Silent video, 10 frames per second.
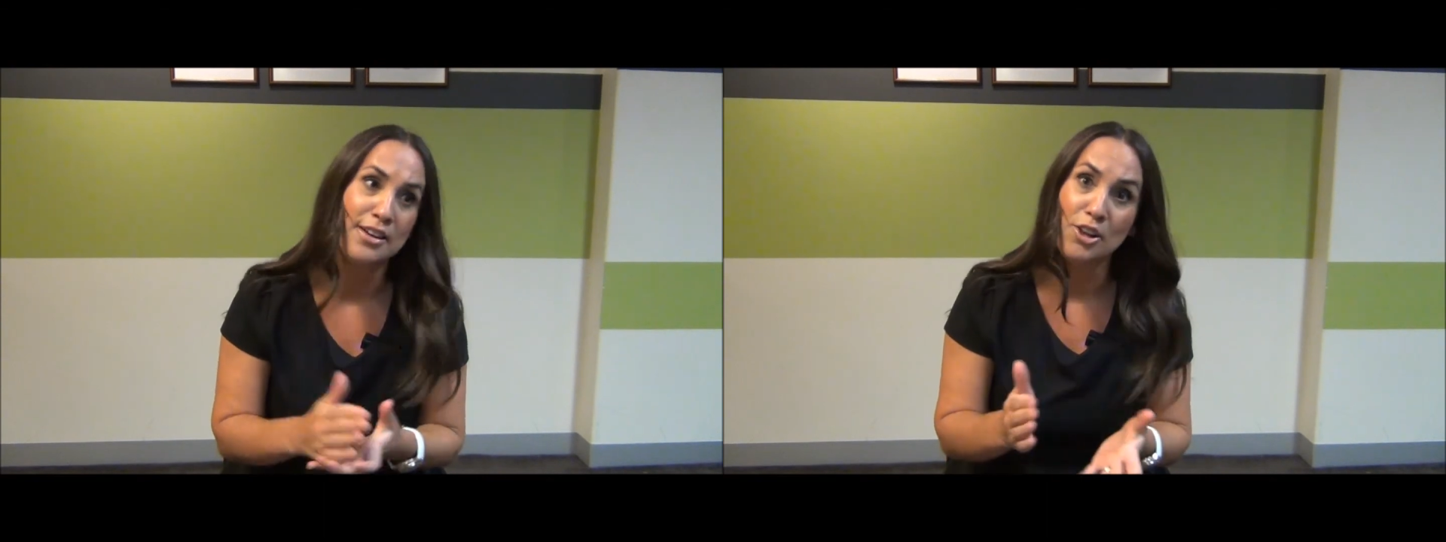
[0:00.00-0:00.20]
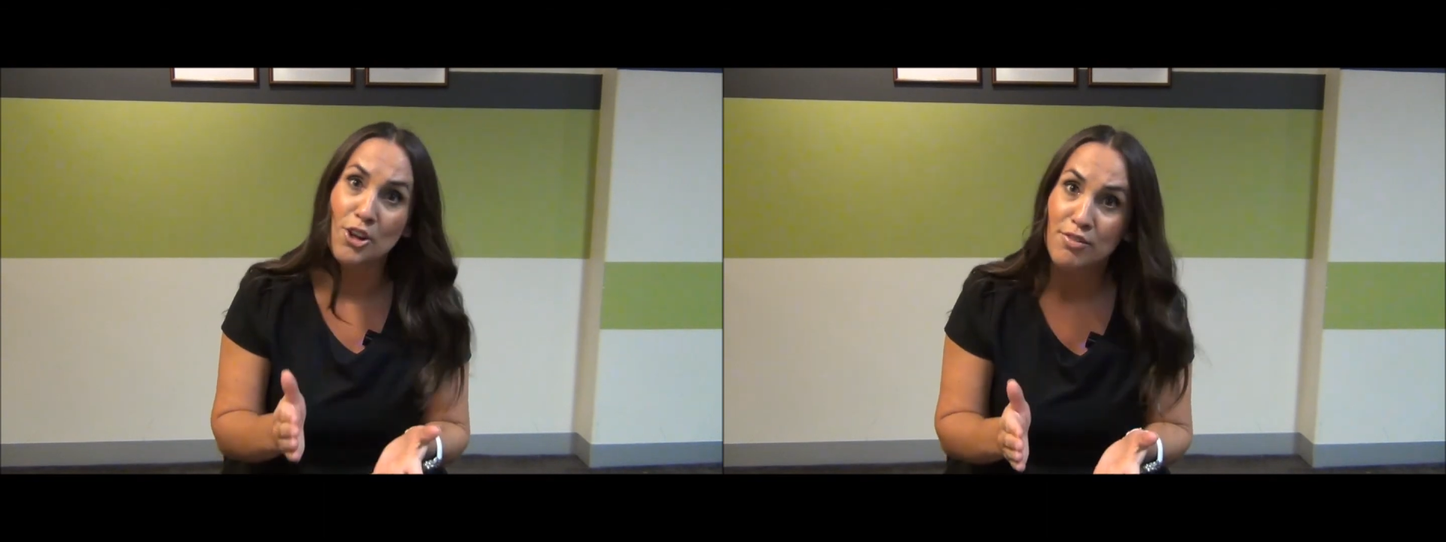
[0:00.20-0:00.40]

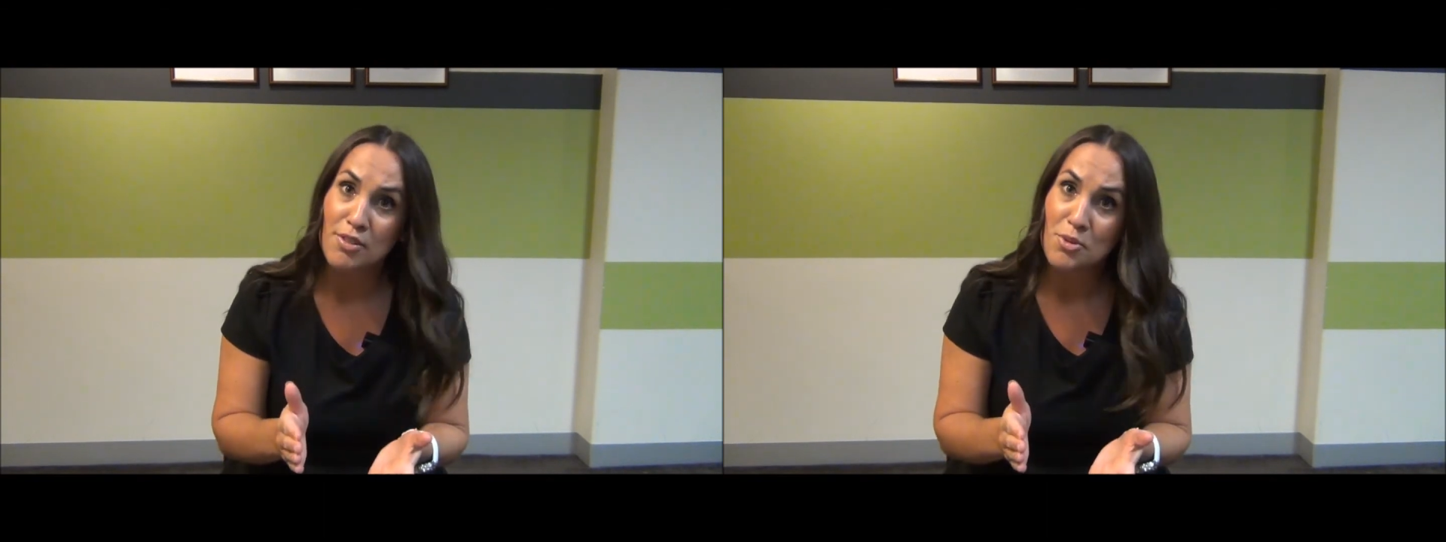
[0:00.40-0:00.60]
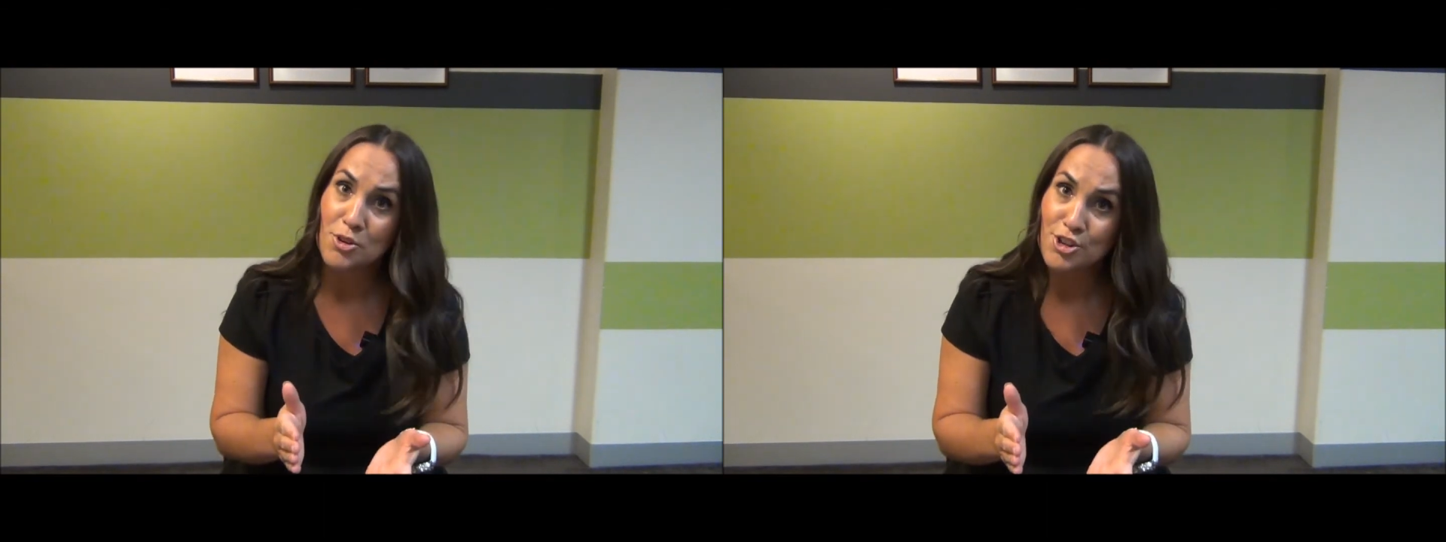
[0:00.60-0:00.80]
and a lot
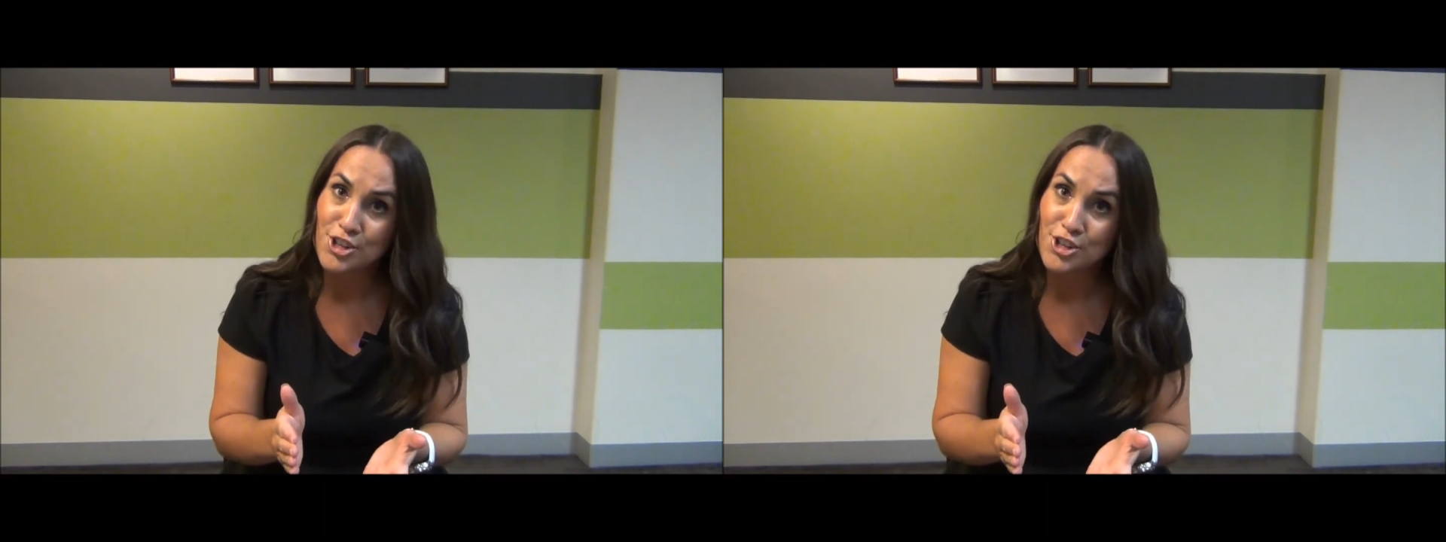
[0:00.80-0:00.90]
of them were